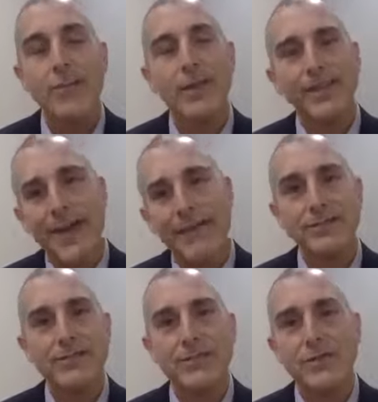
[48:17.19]
but the
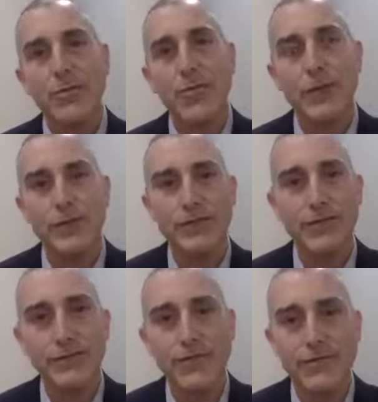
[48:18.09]
evidence to support its
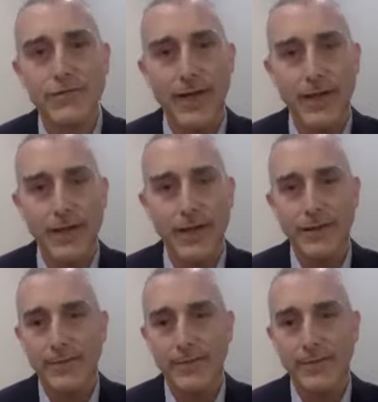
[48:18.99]
use is varied.